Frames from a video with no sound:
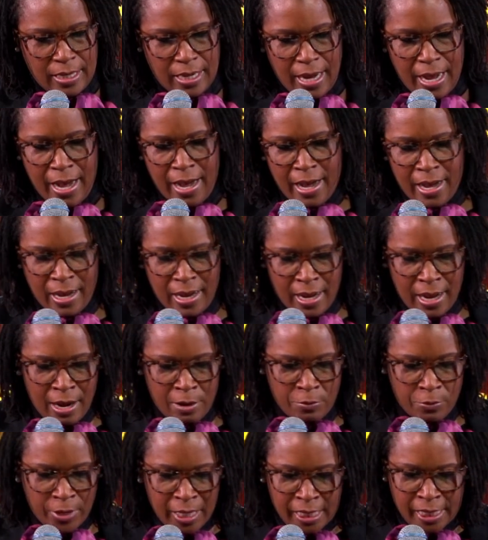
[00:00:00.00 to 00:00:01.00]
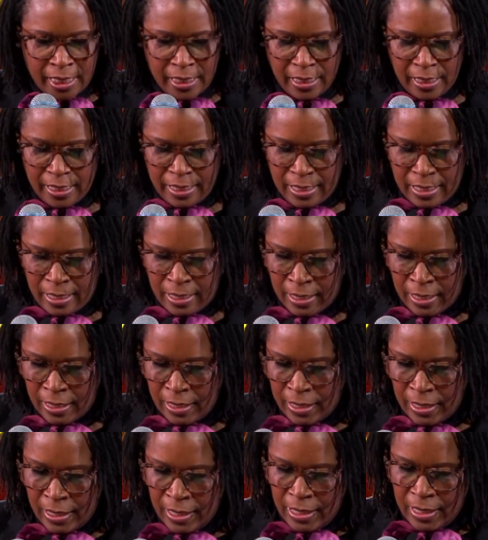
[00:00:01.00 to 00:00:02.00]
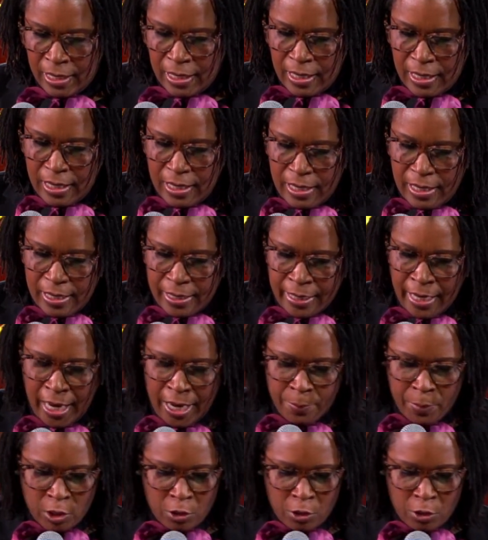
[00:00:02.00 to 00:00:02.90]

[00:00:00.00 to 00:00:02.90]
I recently came